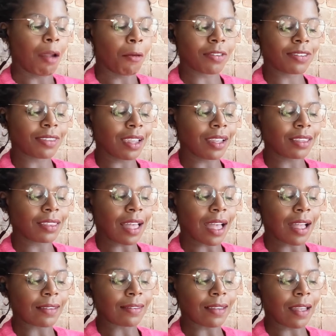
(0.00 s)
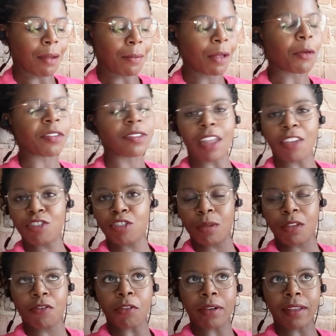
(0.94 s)
was saying that it was nice to
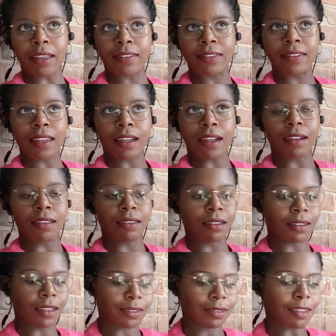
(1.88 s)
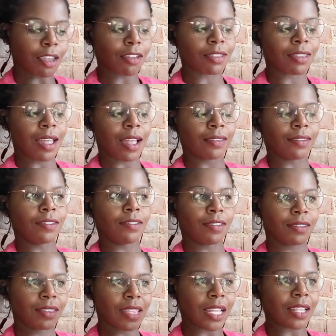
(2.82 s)
be focused on the Southlands and
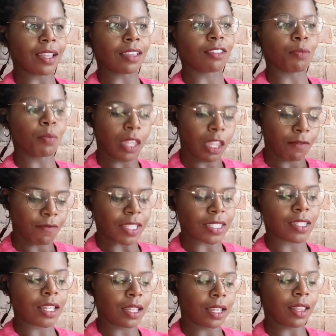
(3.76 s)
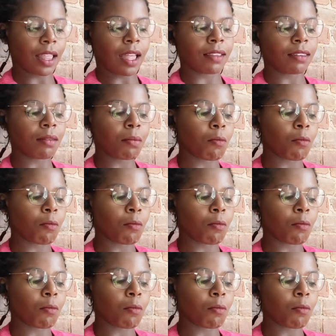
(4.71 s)
just let us be invested in that